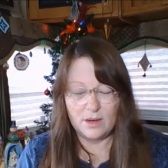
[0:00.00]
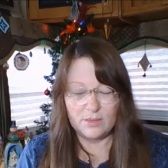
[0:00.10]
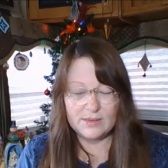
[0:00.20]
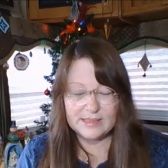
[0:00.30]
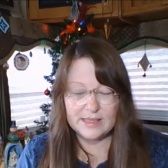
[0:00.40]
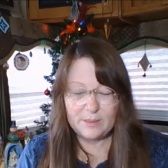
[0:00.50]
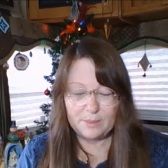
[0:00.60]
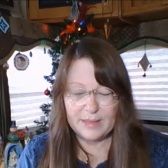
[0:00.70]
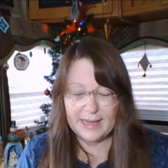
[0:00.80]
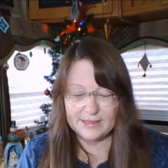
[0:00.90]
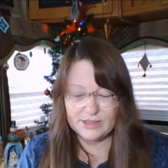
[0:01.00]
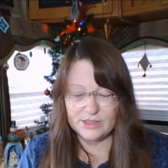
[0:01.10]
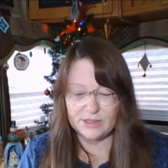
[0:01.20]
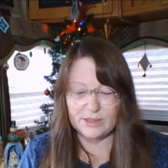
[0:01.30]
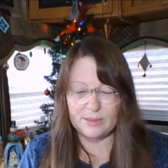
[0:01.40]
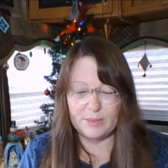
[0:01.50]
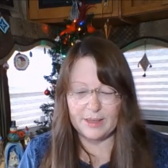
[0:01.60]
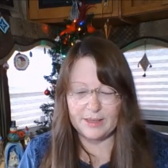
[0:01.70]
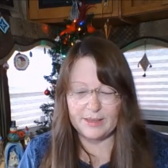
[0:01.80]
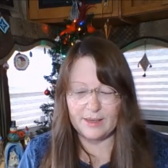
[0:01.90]
We skipped last year,
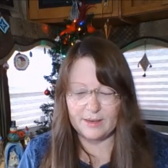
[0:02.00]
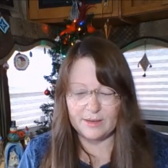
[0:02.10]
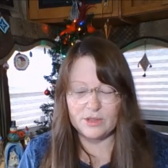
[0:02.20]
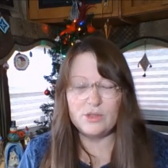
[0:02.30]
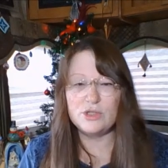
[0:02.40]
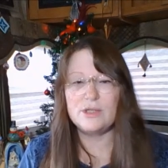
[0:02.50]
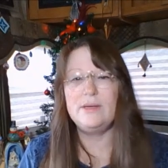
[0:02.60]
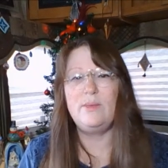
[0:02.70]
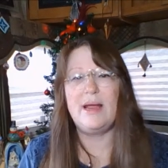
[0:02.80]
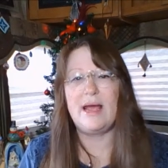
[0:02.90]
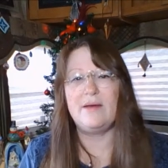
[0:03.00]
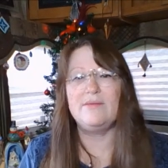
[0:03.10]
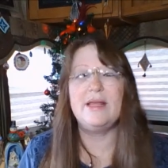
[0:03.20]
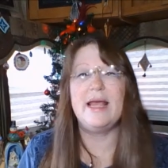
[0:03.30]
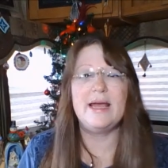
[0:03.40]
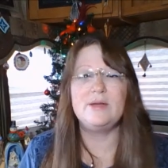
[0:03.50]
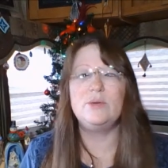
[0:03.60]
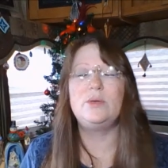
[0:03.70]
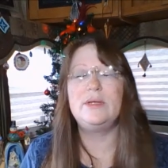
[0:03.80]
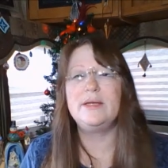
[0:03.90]
but usually we have the
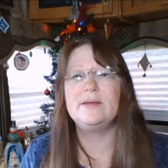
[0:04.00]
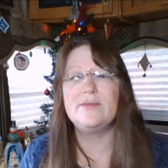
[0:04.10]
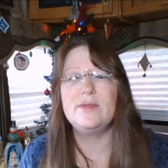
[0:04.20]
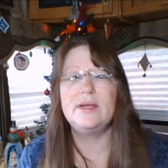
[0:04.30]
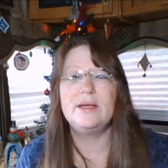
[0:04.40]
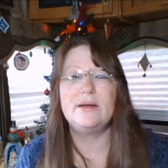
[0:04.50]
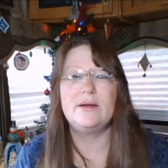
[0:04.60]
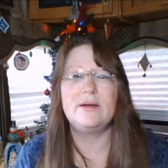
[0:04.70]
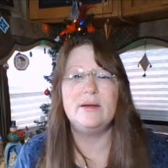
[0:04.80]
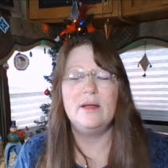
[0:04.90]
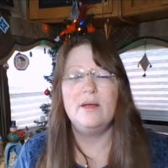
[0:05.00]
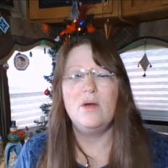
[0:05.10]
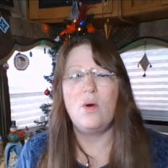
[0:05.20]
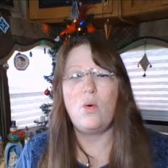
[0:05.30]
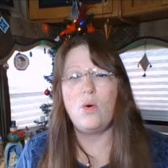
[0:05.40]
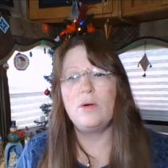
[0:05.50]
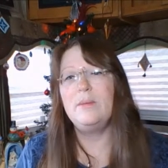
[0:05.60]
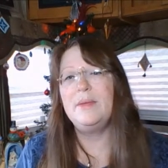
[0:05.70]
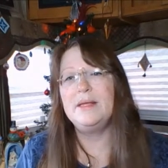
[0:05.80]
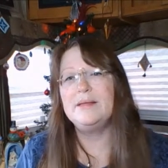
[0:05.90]
annual end of the year
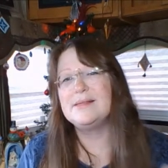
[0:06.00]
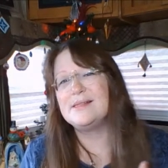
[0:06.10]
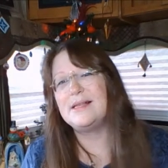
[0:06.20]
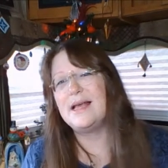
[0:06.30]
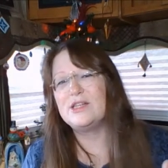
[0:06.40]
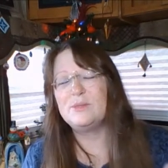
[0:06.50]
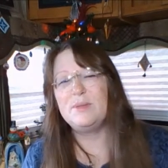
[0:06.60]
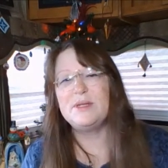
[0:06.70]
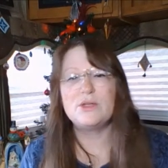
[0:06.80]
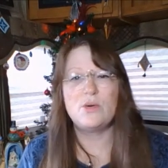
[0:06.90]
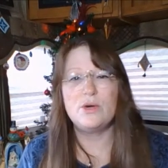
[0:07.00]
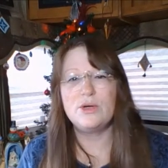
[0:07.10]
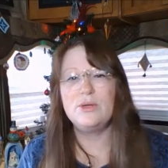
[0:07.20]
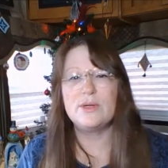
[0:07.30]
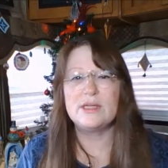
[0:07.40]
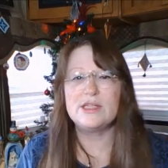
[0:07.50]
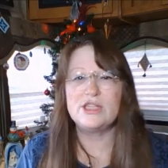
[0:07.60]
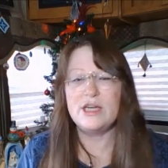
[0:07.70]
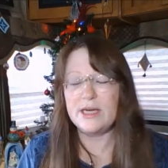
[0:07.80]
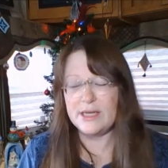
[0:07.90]
Ornament / Biscornu
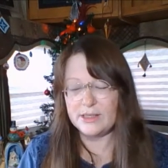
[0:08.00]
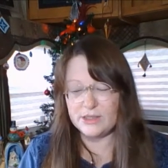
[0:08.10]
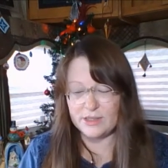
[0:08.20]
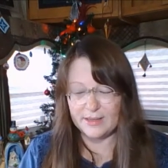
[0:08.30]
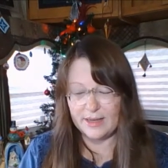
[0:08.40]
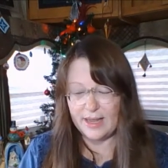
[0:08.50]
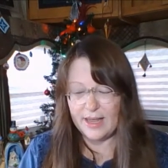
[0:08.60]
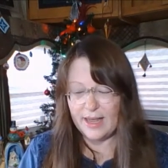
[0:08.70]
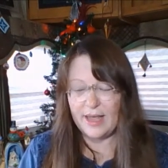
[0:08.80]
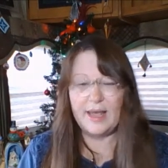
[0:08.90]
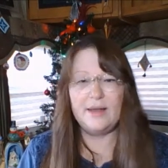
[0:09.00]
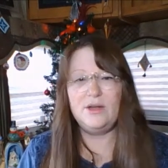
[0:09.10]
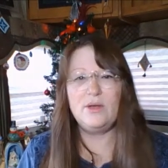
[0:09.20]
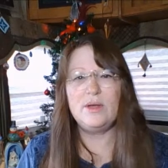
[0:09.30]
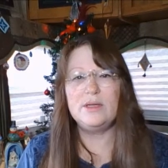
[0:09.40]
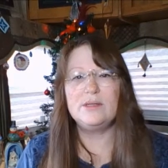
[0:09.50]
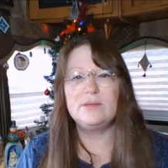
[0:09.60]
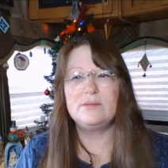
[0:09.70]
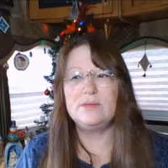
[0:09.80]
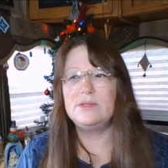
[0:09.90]
Exchange, and you could
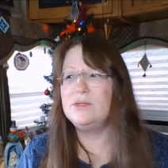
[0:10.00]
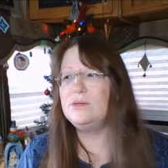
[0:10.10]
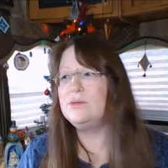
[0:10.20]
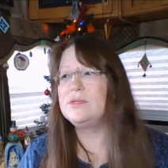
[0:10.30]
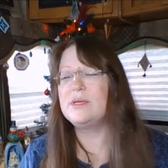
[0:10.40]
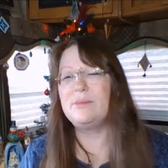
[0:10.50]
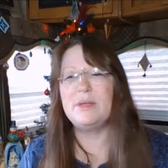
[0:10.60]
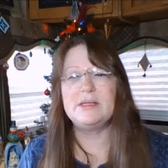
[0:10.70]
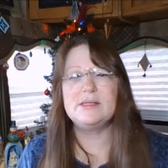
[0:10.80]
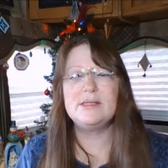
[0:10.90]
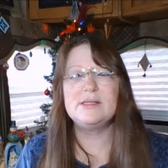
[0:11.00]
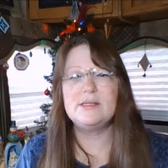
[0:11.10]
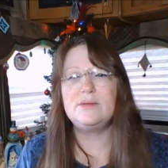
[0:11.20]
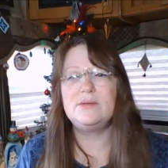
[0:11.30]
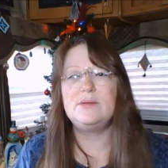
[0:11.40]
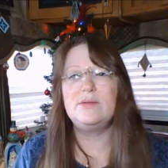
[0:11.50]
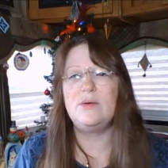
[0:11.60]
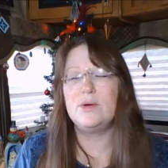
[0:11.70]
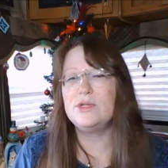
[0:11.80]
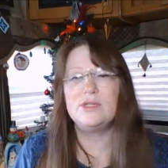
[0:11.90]
do something seasonal
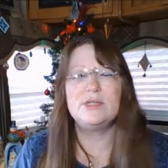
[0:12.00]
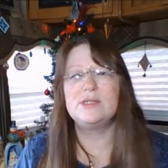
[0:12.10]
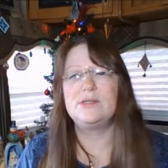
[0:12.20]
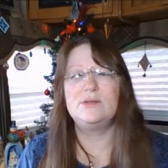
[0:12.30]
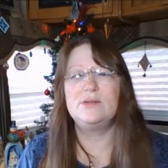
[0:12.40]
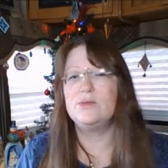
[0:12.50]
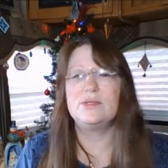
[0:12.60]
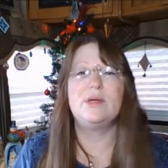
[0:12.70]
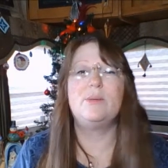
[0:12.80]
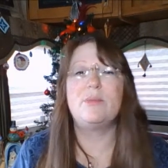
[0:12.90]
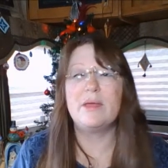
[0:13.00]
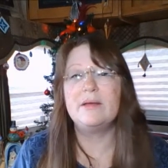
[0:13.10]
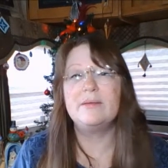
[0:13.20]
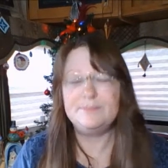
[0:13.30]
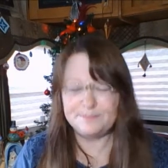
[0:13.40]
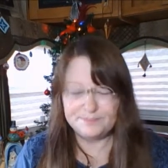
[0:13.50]
or just do something.